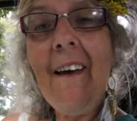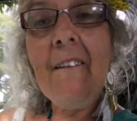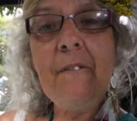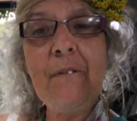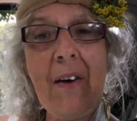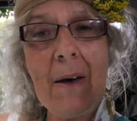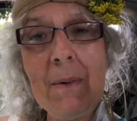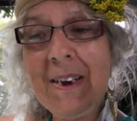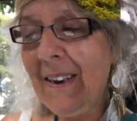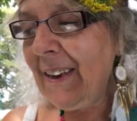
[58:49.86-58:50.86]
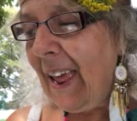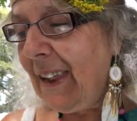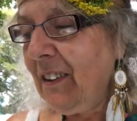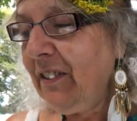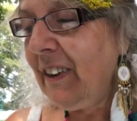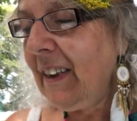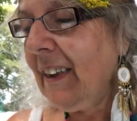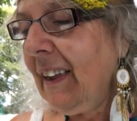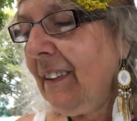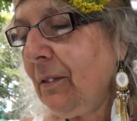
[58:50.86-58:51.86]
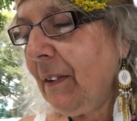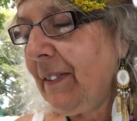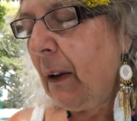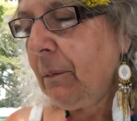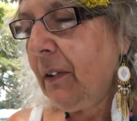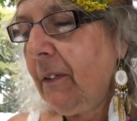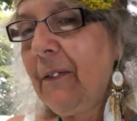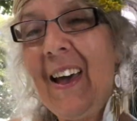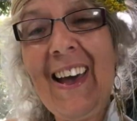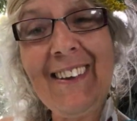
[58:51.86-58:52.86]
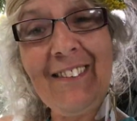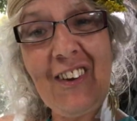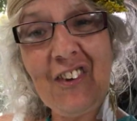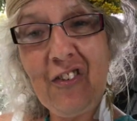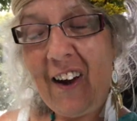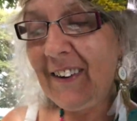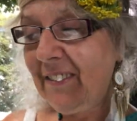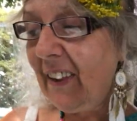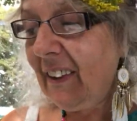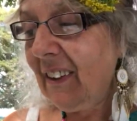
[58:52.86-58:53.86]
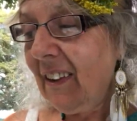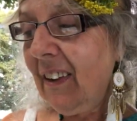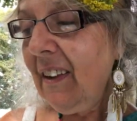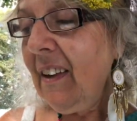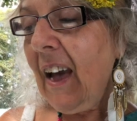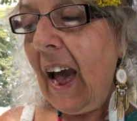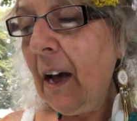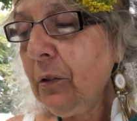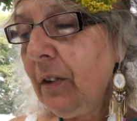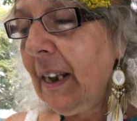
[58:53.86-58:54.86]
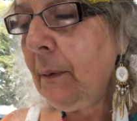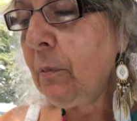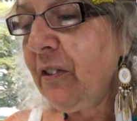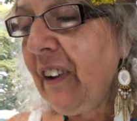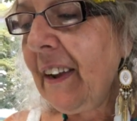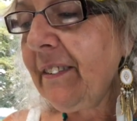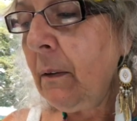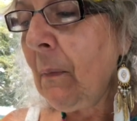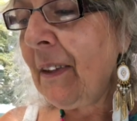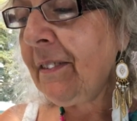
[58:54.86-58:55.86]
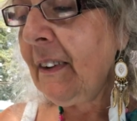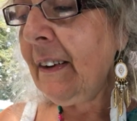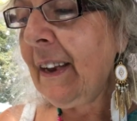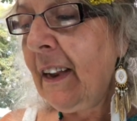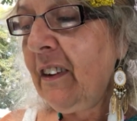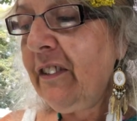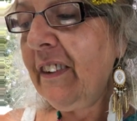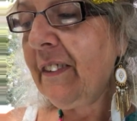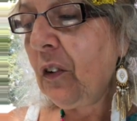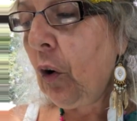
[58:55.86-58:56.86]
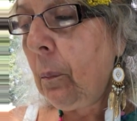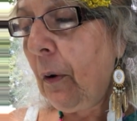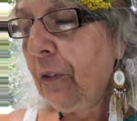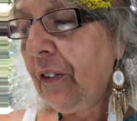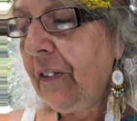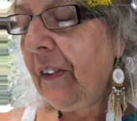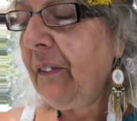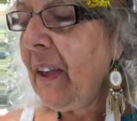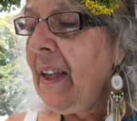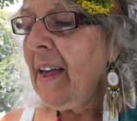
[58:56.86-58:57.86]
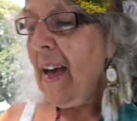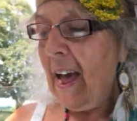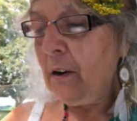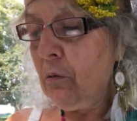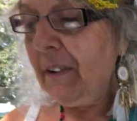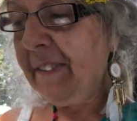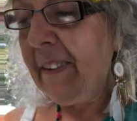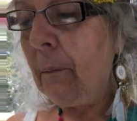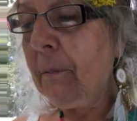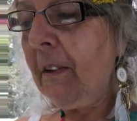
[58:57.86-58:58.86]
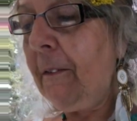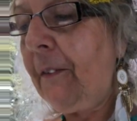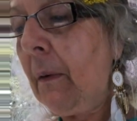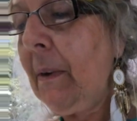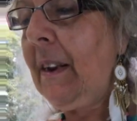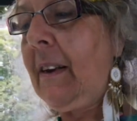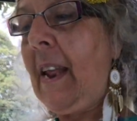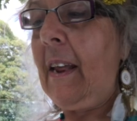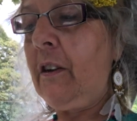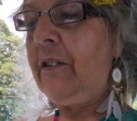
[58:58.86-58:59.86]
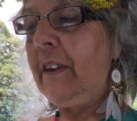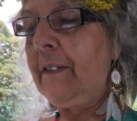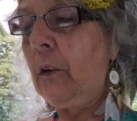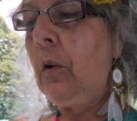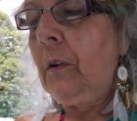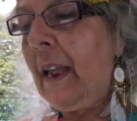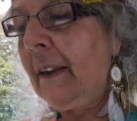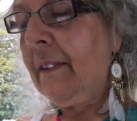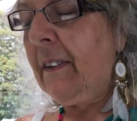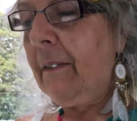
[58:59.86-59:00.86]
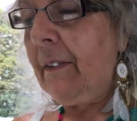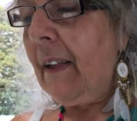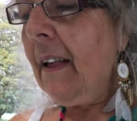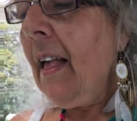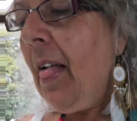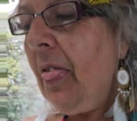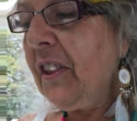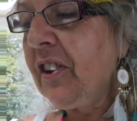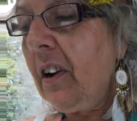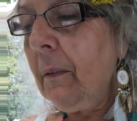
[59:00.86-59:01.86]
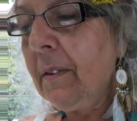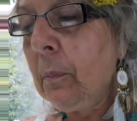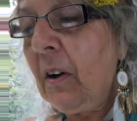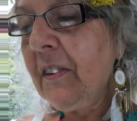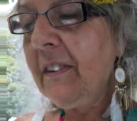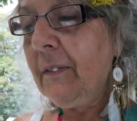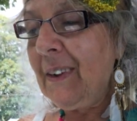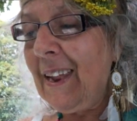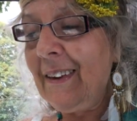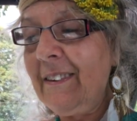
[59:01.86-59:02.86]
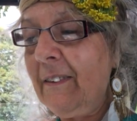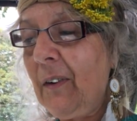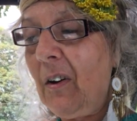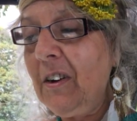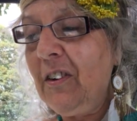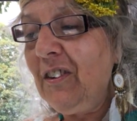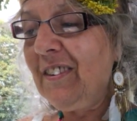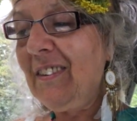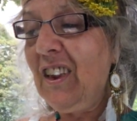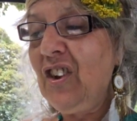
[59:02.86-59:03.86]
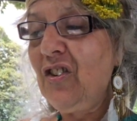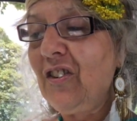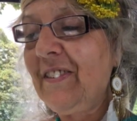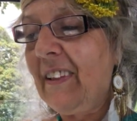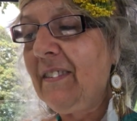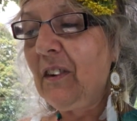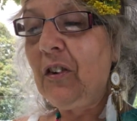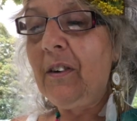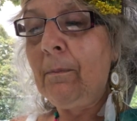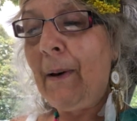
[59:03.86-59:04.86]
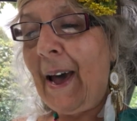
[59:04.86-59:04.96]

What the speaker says: Feminine energy is receptive and attracting. Outwardly projecting masculine energies are called positive, and receptive feminine energies are called negative. The terms positive and negative aren't used in the usual sense of good and